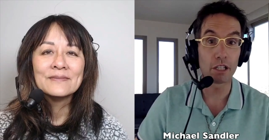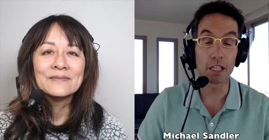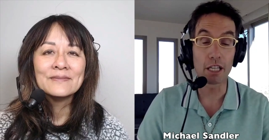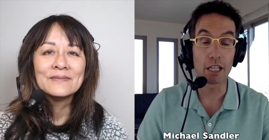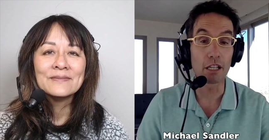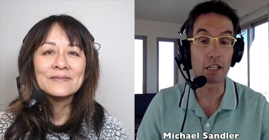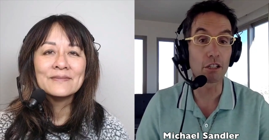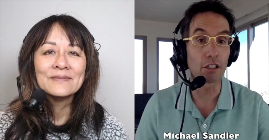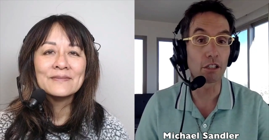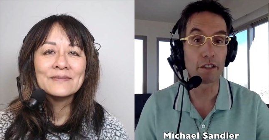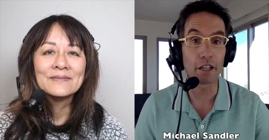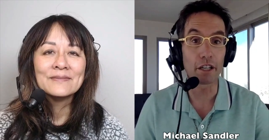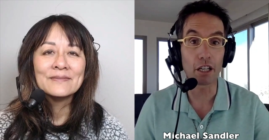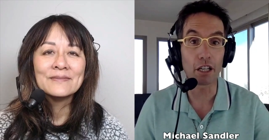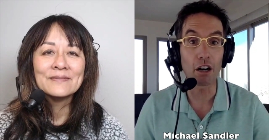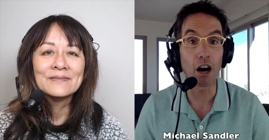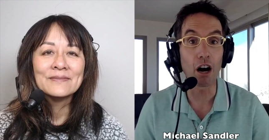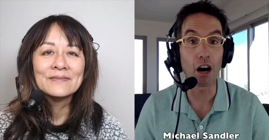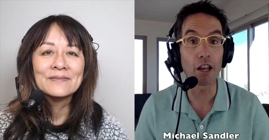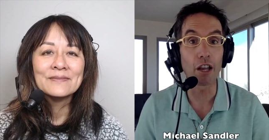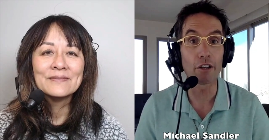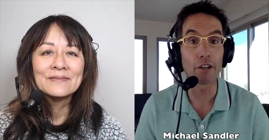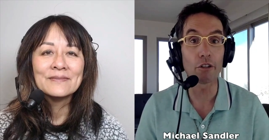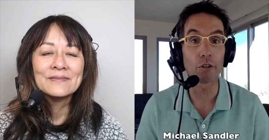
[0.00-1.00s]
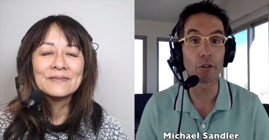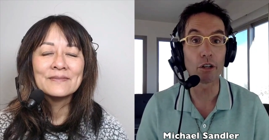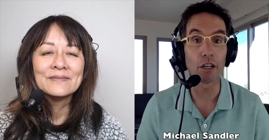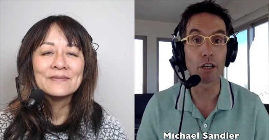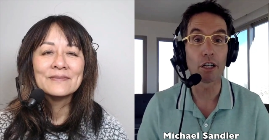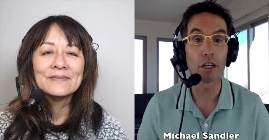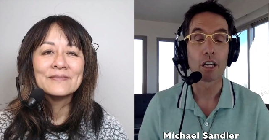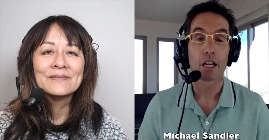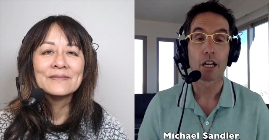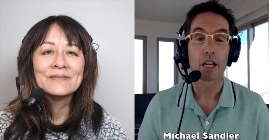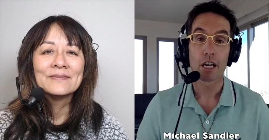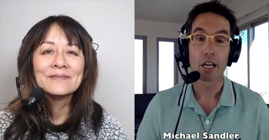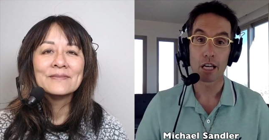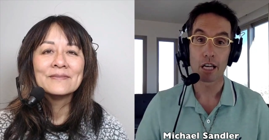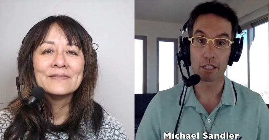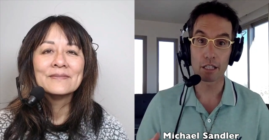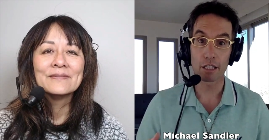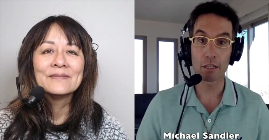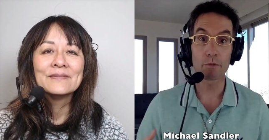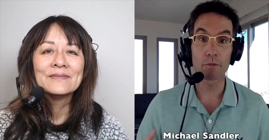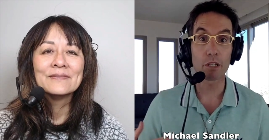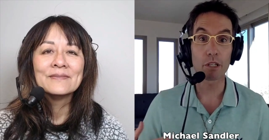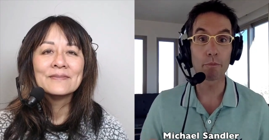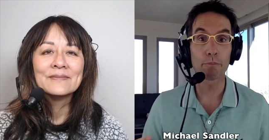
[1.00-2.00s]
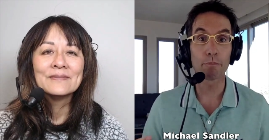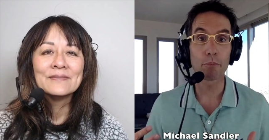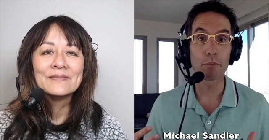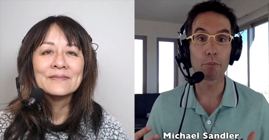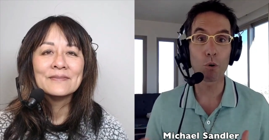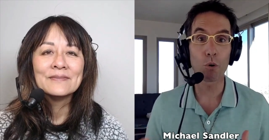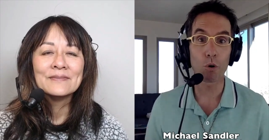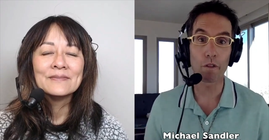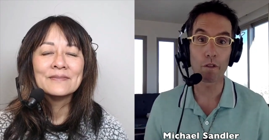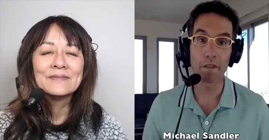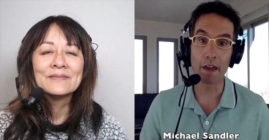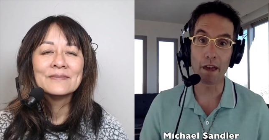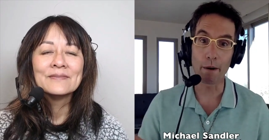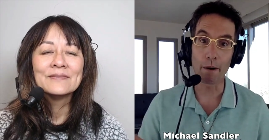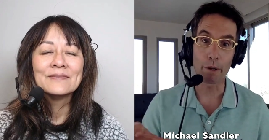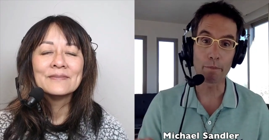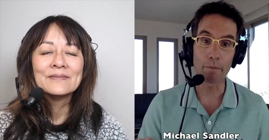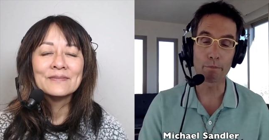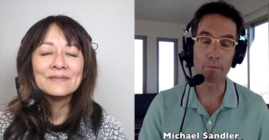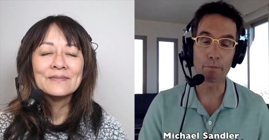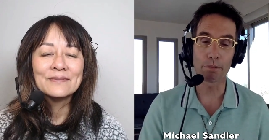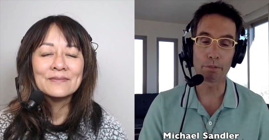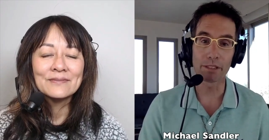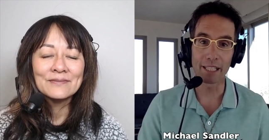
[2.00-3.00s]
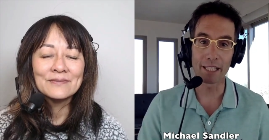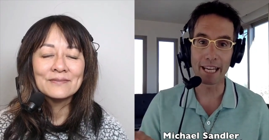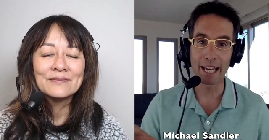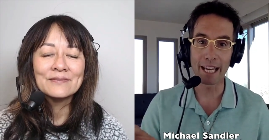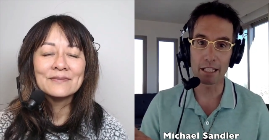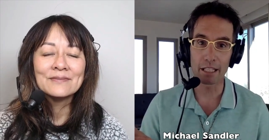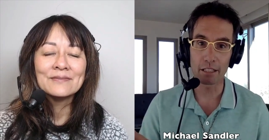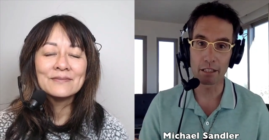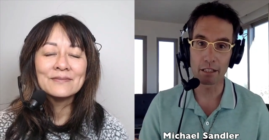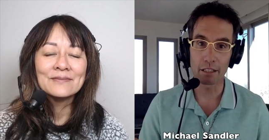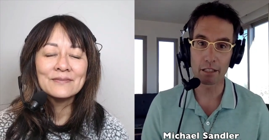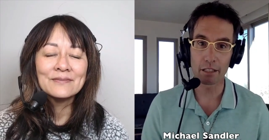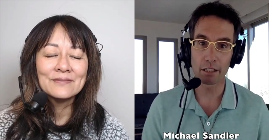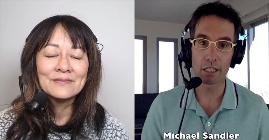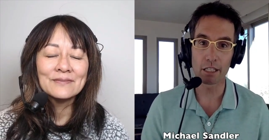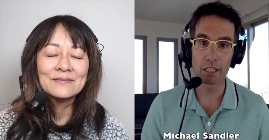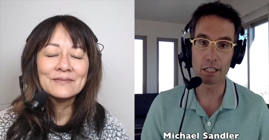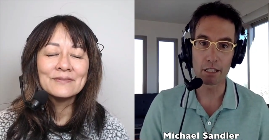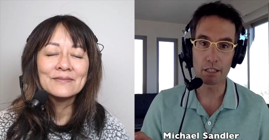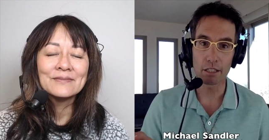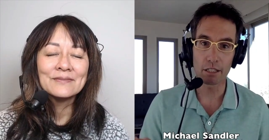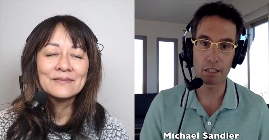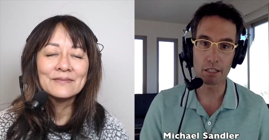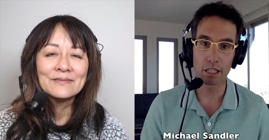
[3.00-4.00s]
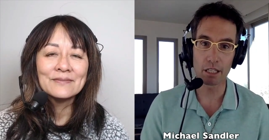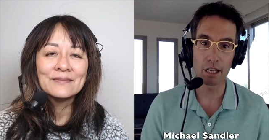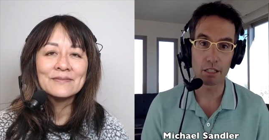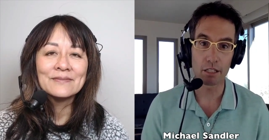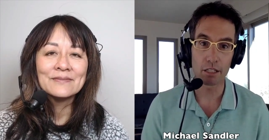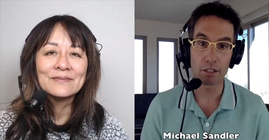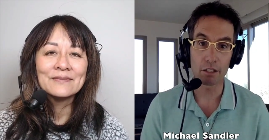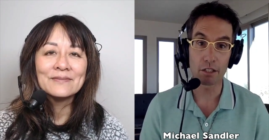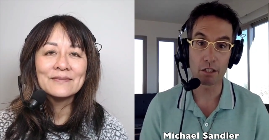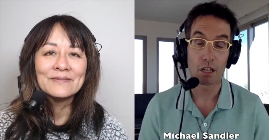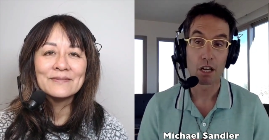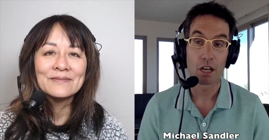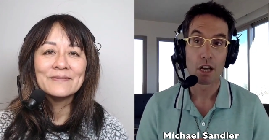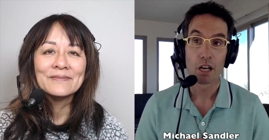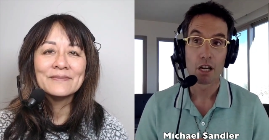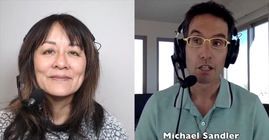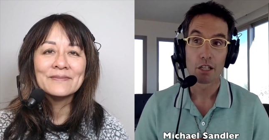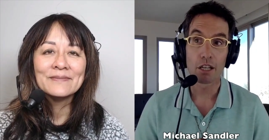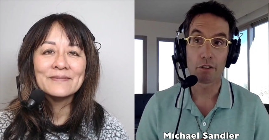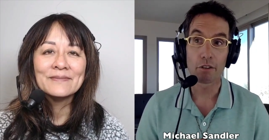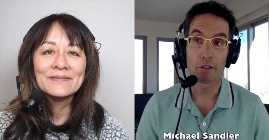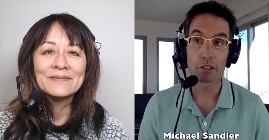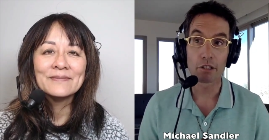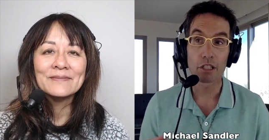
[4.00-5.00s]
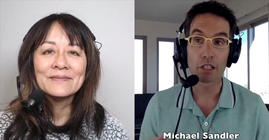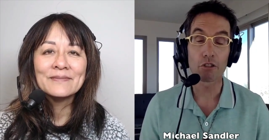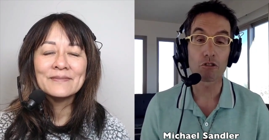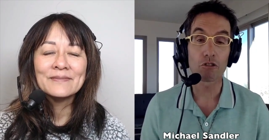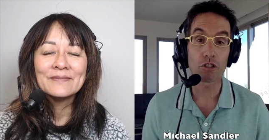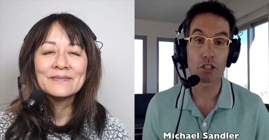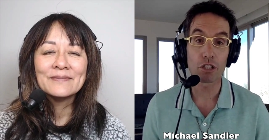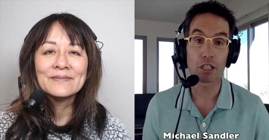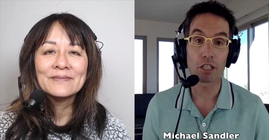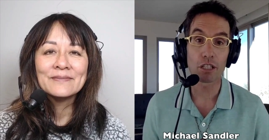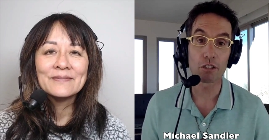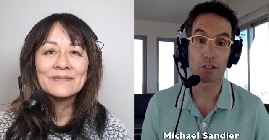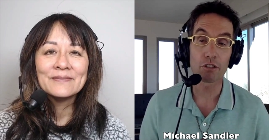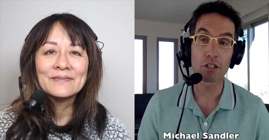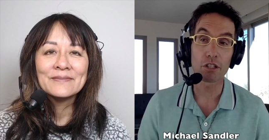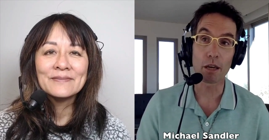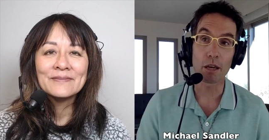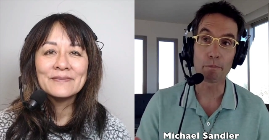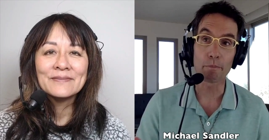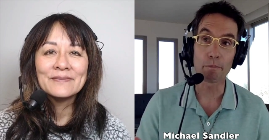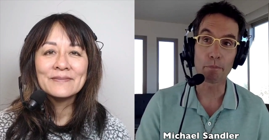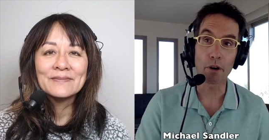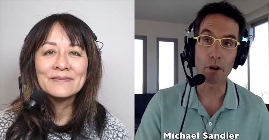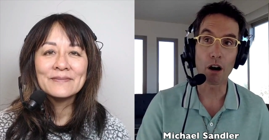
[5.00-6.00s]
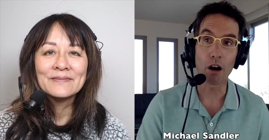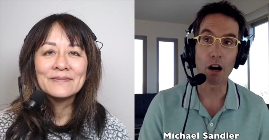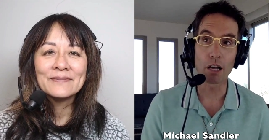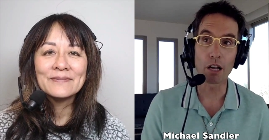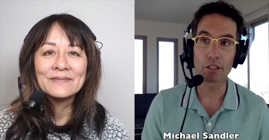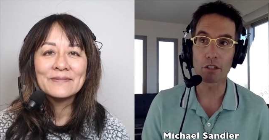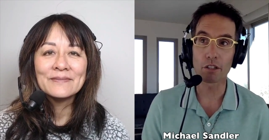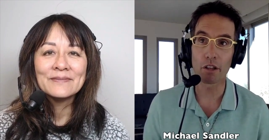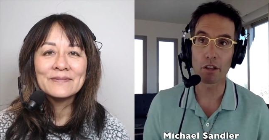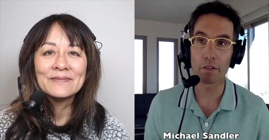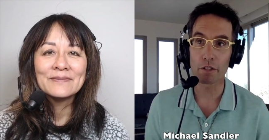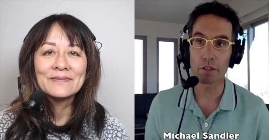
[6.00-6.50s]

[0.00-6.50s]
Speaker 1: of the eagle and the condor it seems important that we plant these seeds. Now, it's interesting that you say pause